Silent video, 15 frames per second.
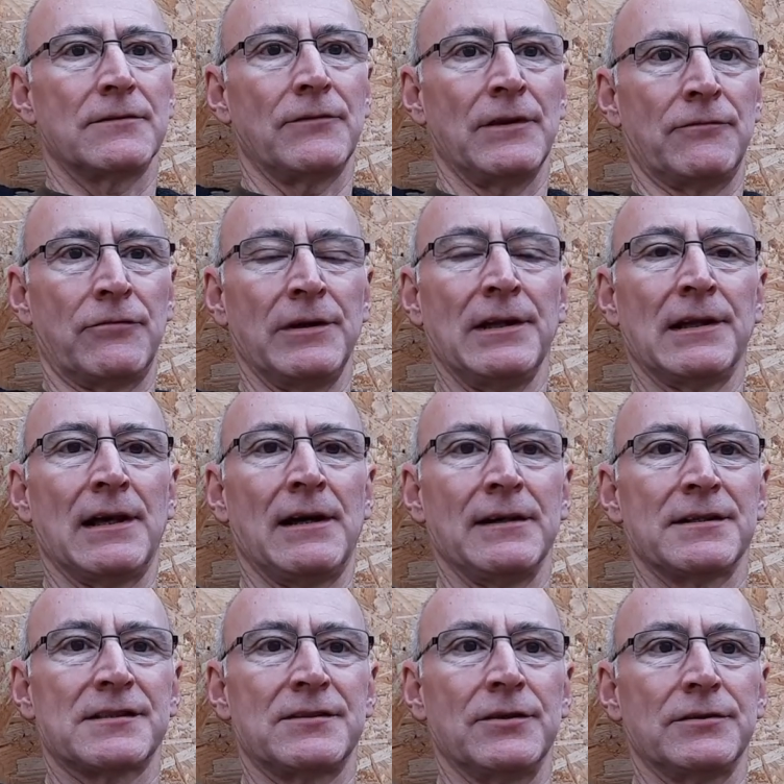they've
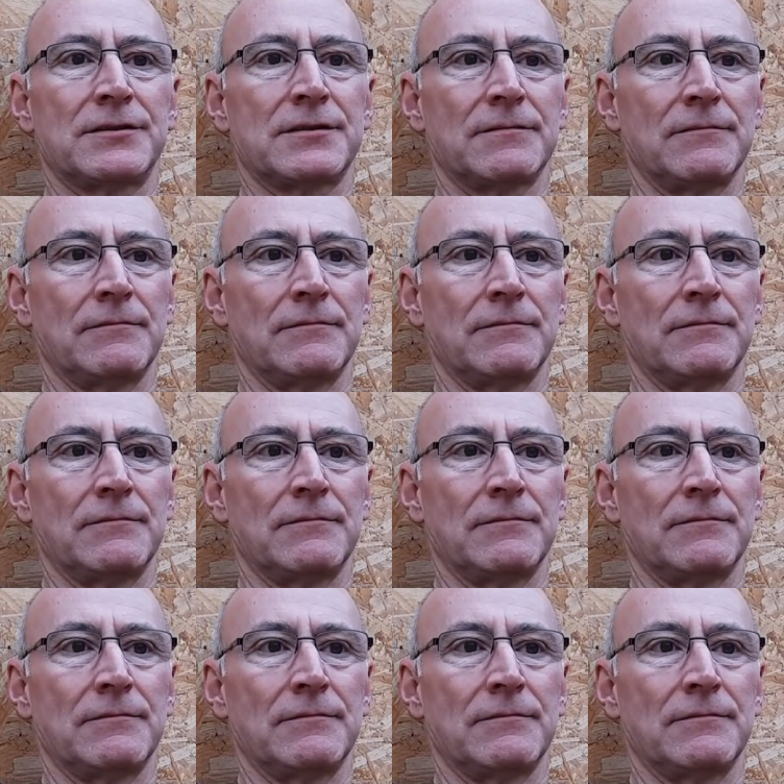realised that